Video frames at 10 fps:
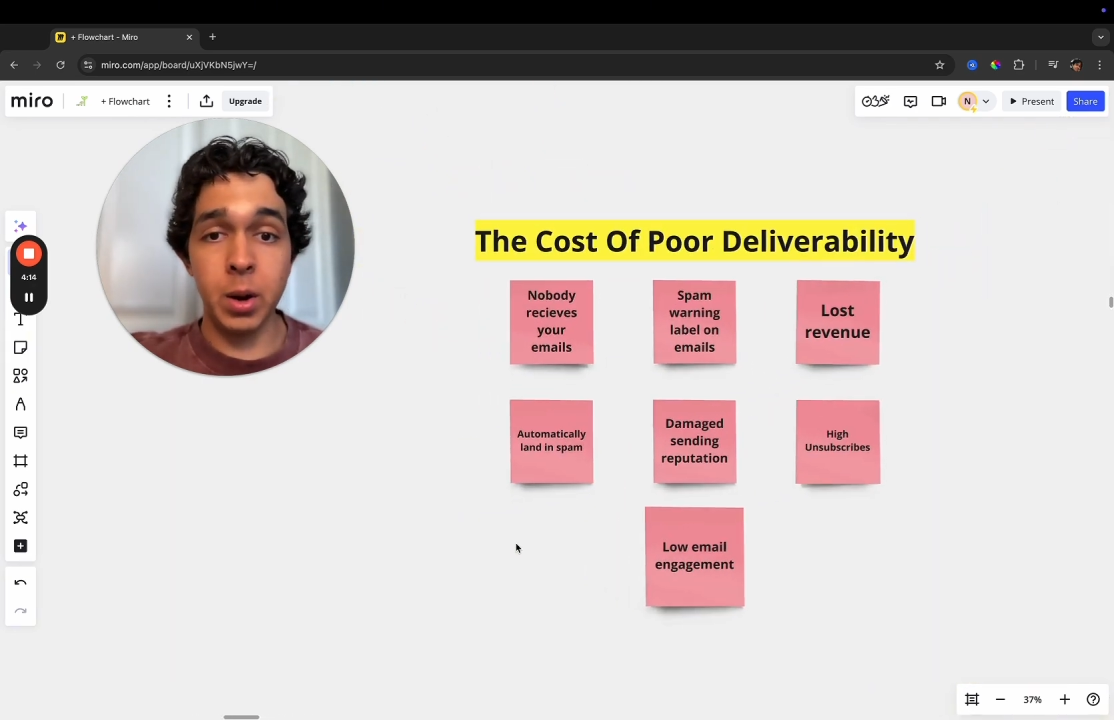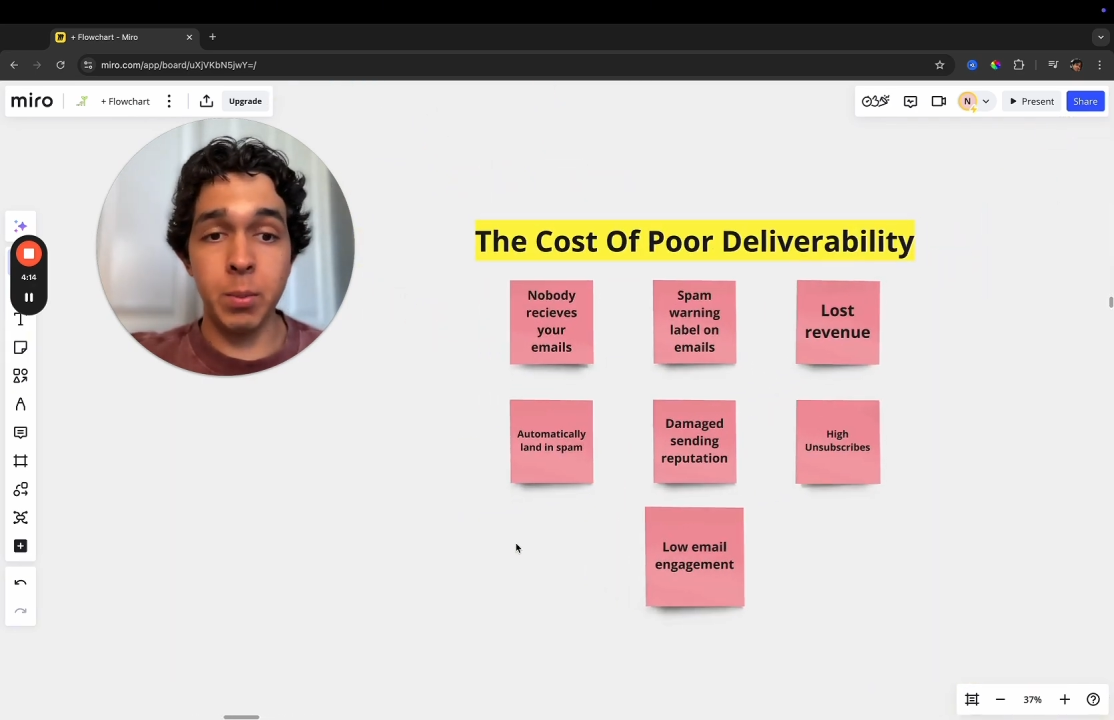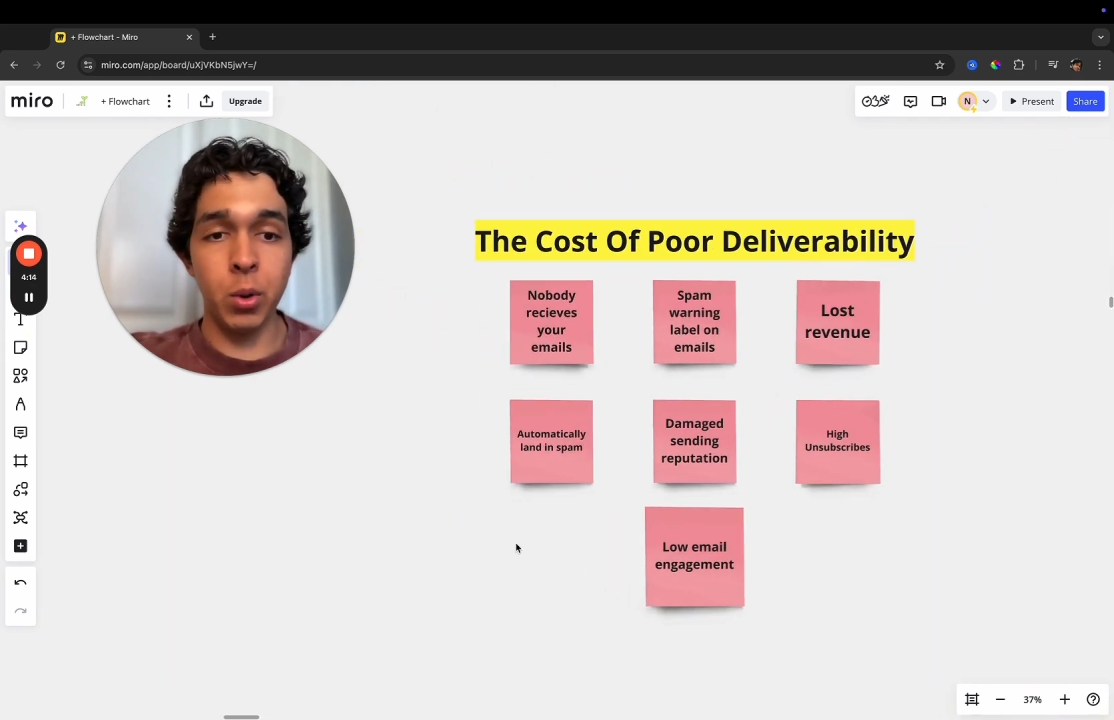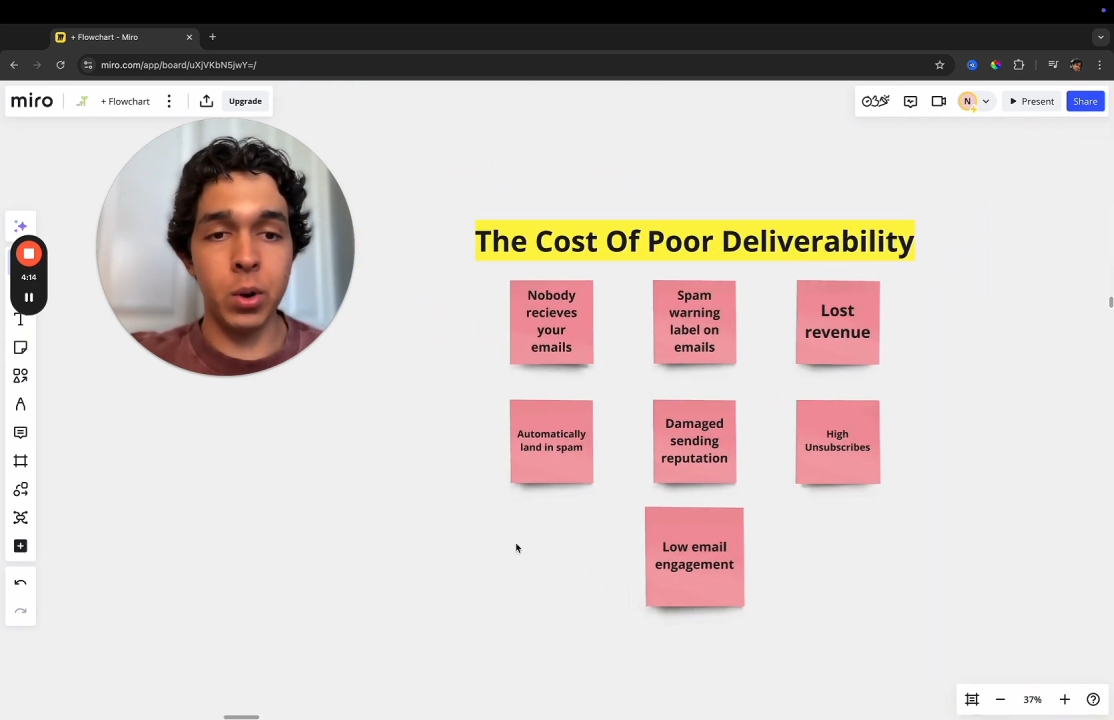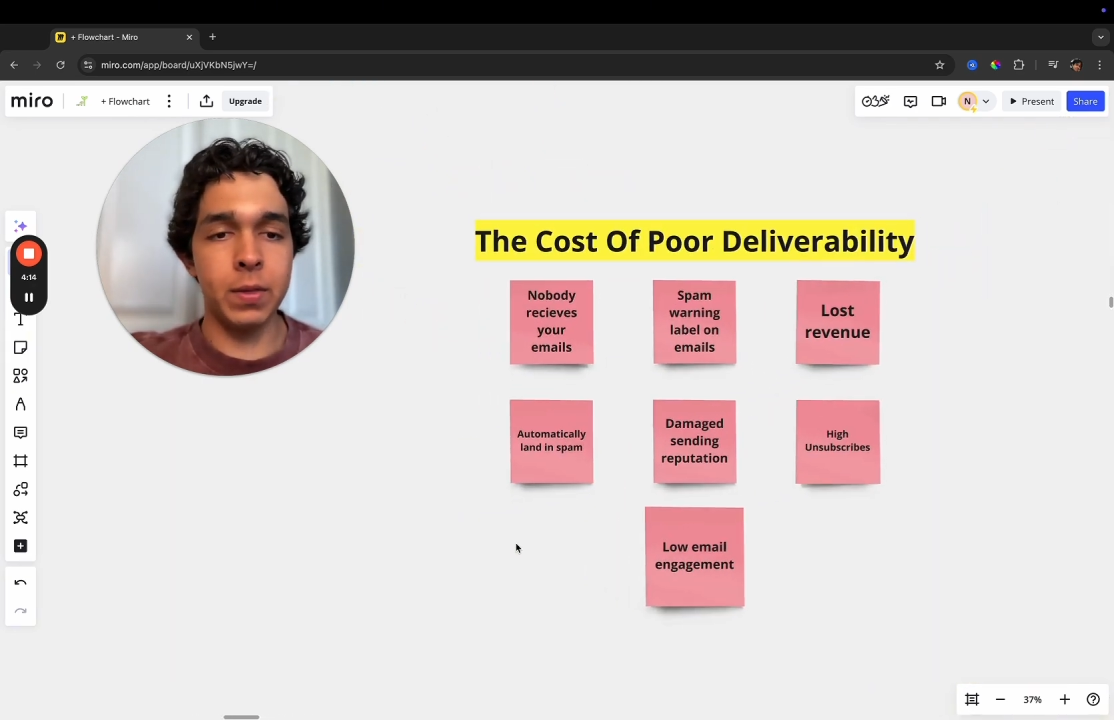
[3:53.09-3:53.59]

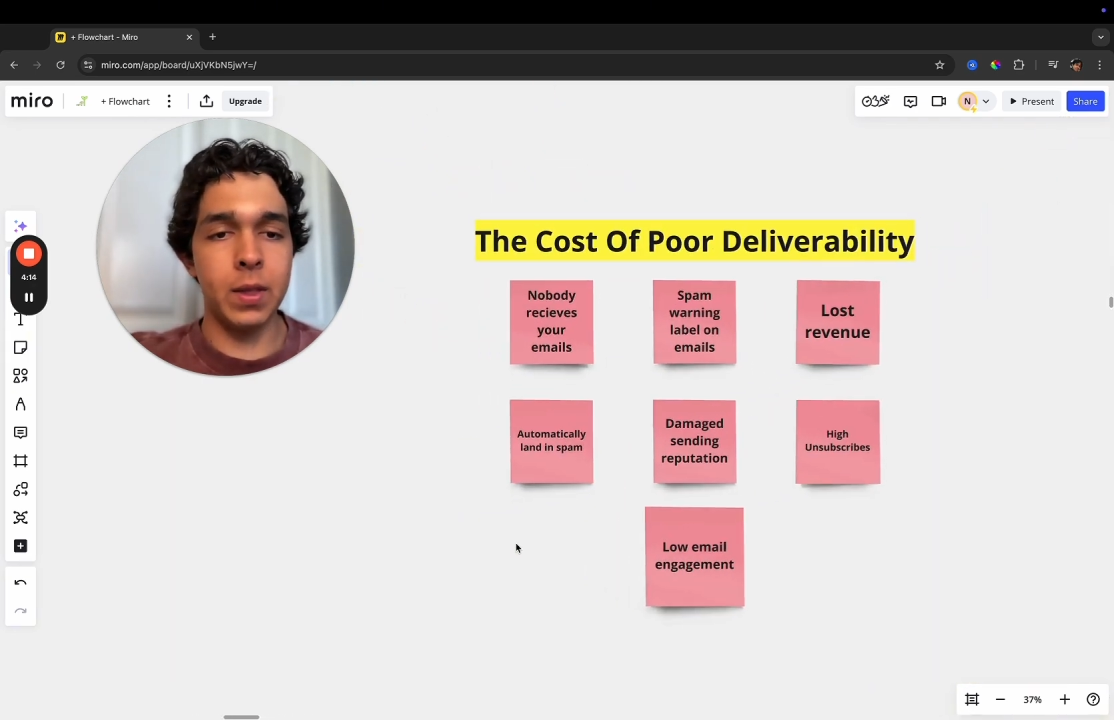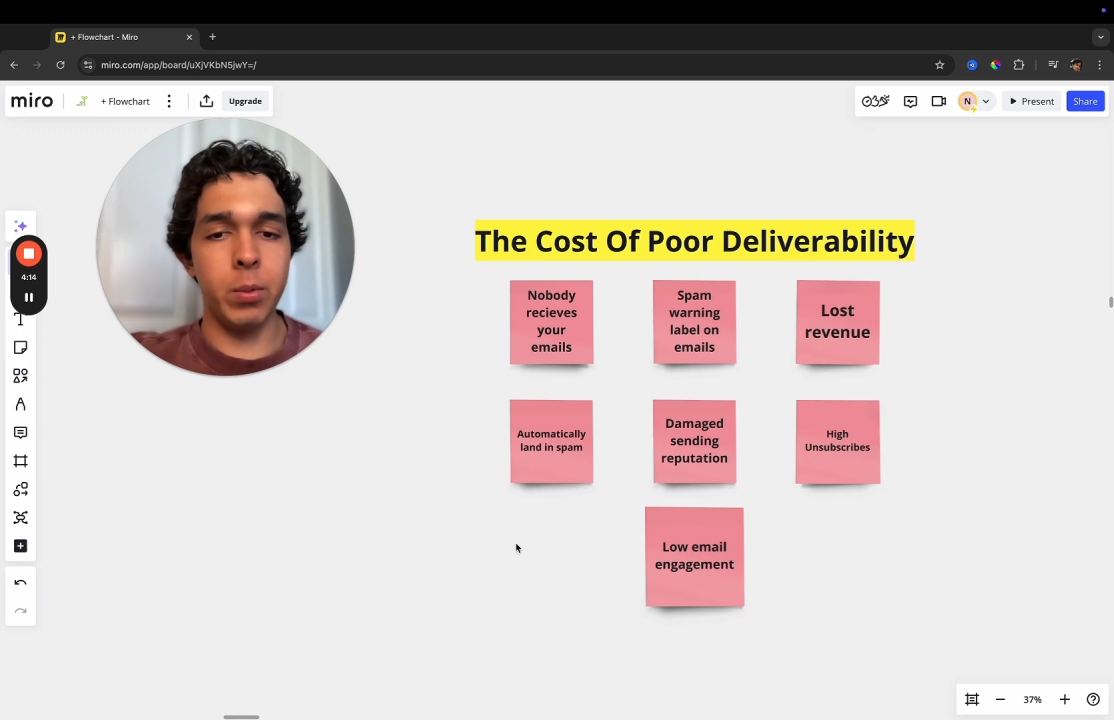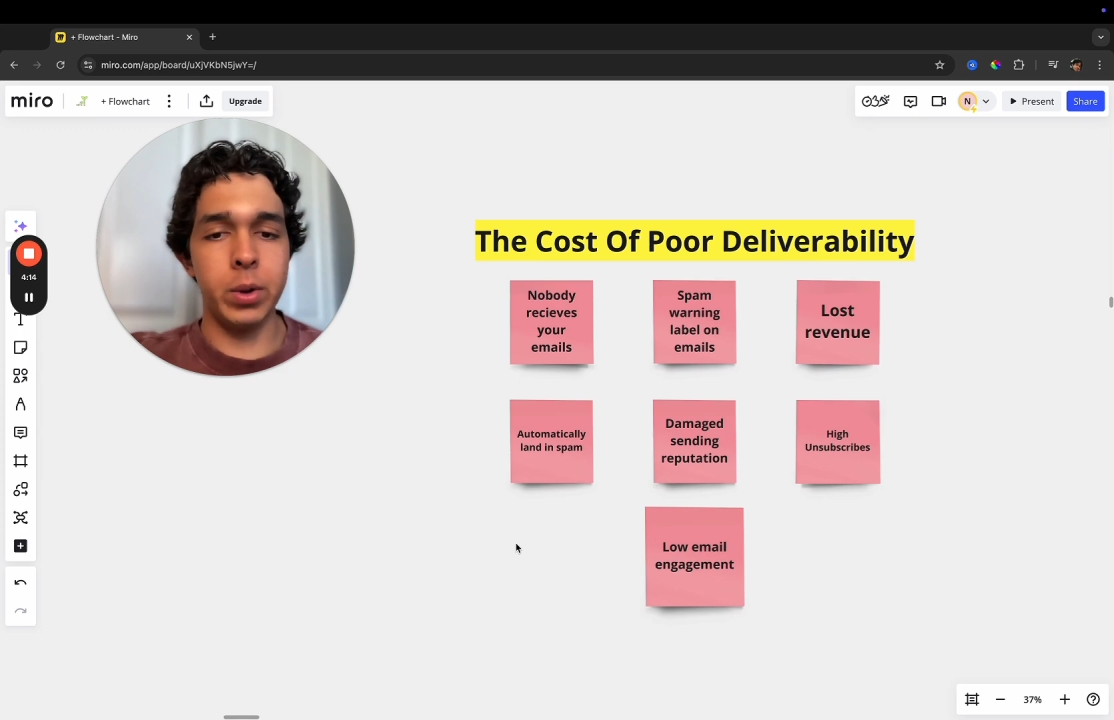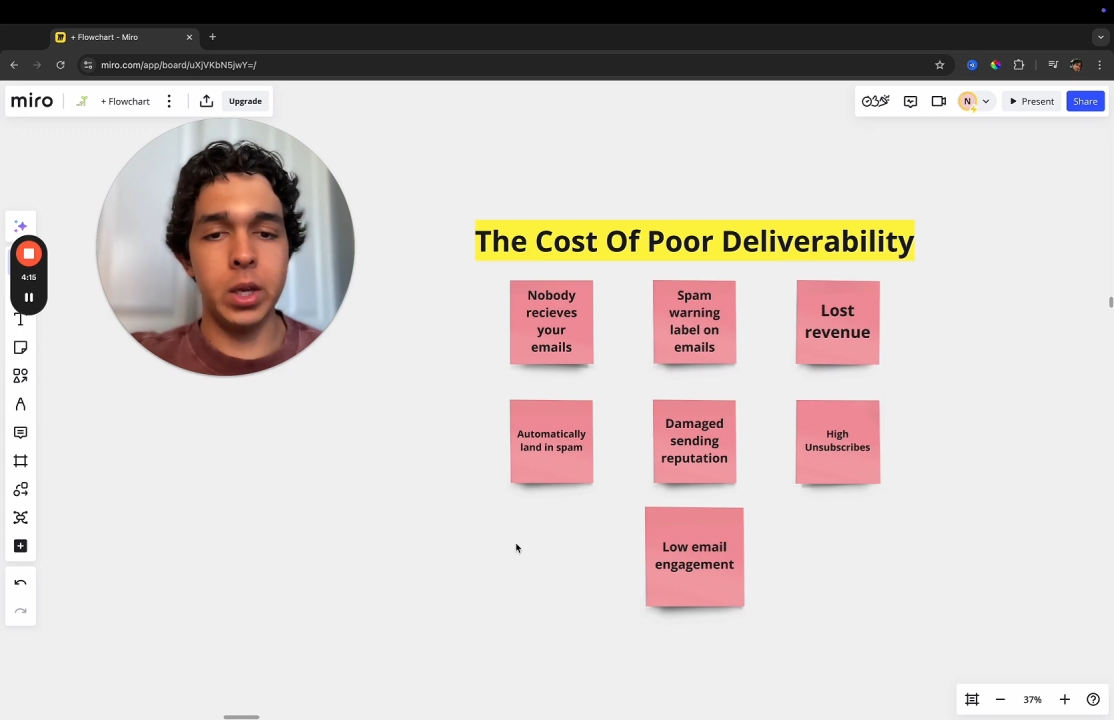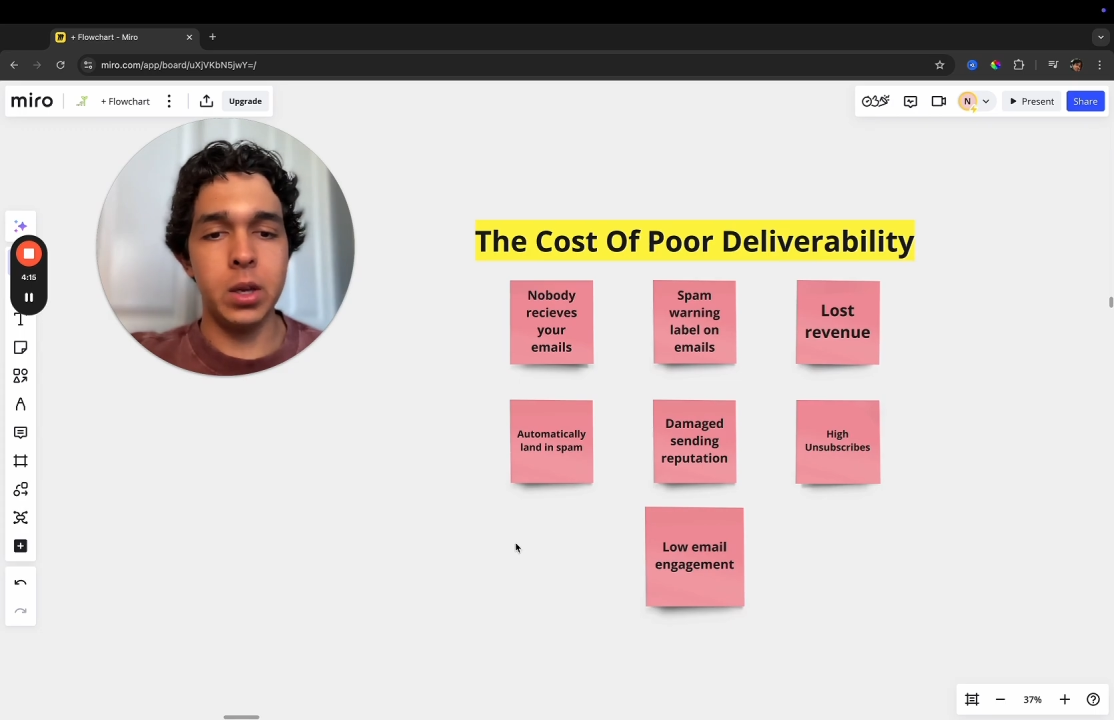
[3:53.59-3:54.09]
important that
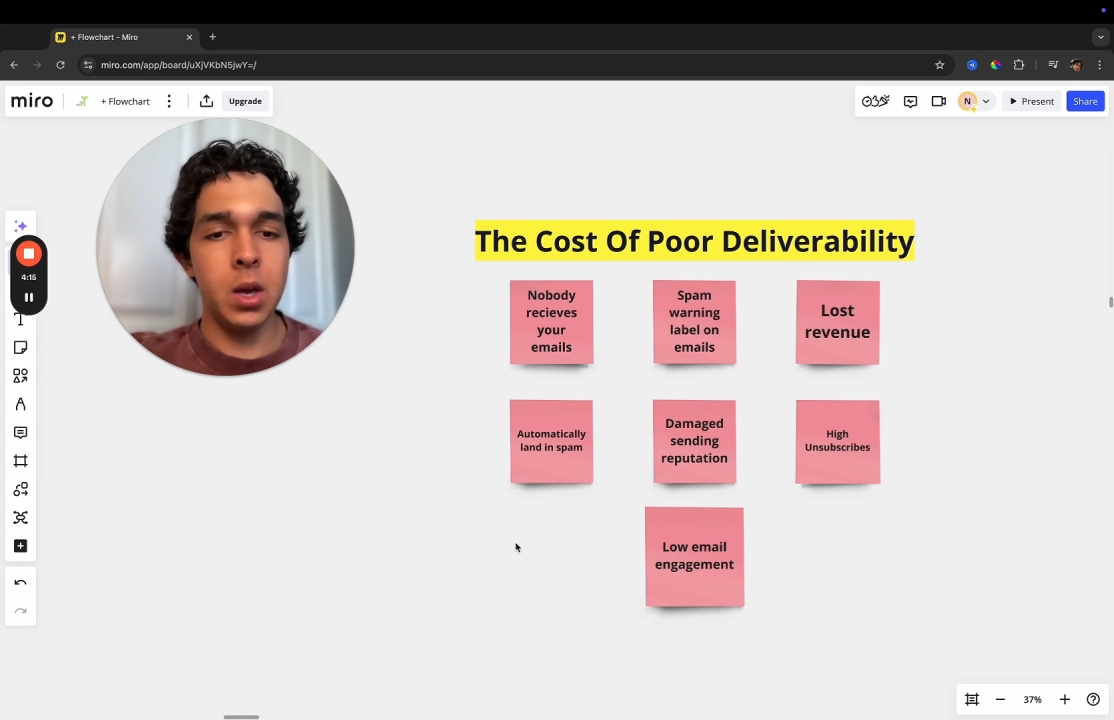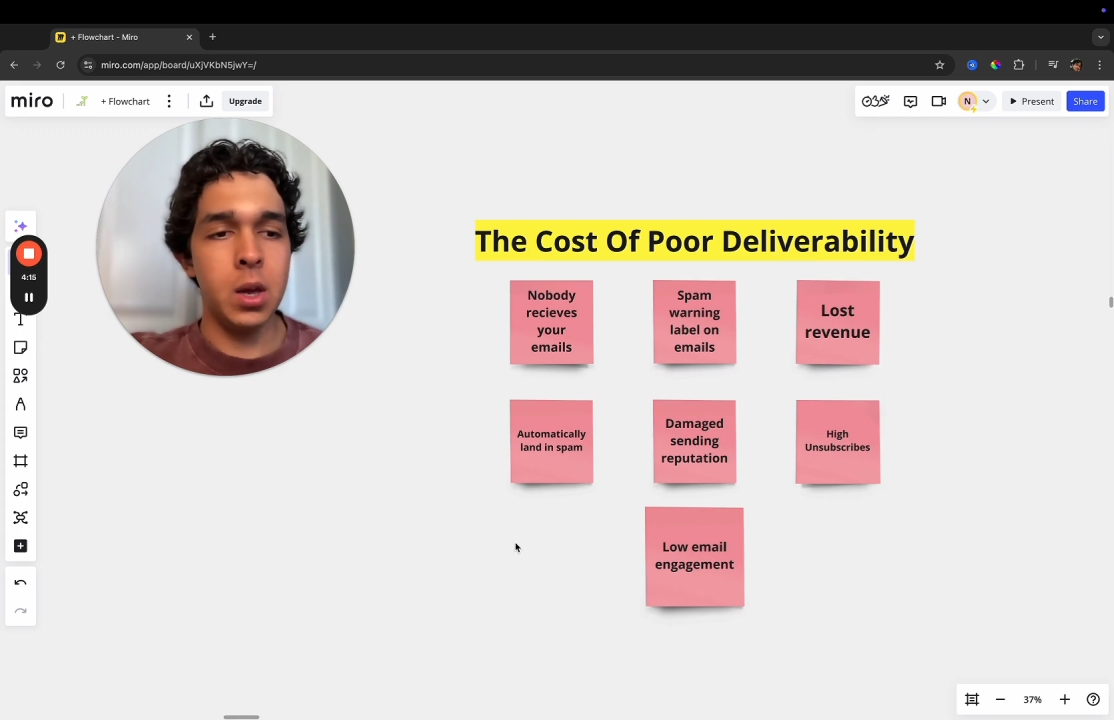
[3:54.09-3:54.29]
we